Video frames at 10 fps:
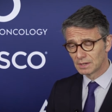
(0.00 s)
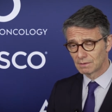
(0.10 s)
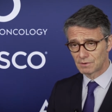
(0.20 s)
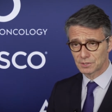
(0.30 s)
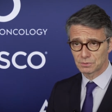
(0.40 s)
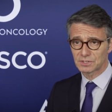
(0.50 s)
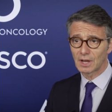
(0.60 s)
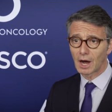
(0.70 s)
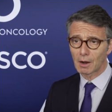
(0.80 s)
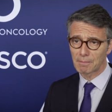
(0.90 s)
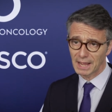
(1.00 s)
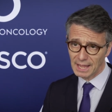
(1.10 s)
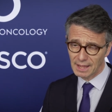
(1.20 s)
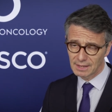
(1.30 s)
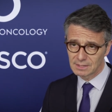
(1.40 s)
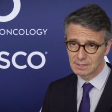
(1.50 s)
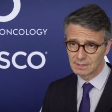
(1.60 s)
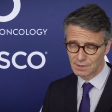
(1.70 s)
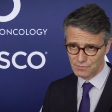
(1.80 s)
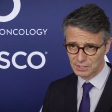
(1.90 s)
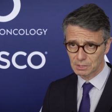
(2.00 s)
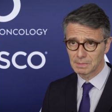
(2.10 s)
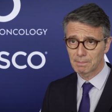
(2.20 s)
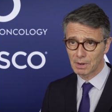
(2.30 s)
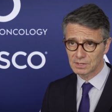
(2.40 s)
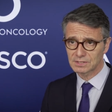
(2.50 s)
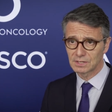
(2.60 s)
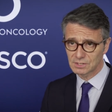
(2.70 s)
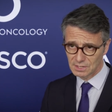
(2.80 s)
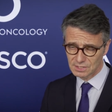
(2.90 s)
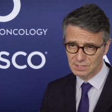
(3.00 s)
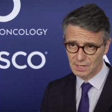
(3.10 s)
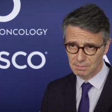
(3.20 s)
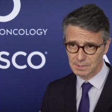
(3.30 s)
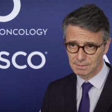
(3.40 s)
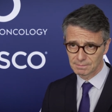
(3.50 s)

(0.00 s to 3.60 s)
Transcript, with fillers: versus arm A, nephrectomy plus sunitinib.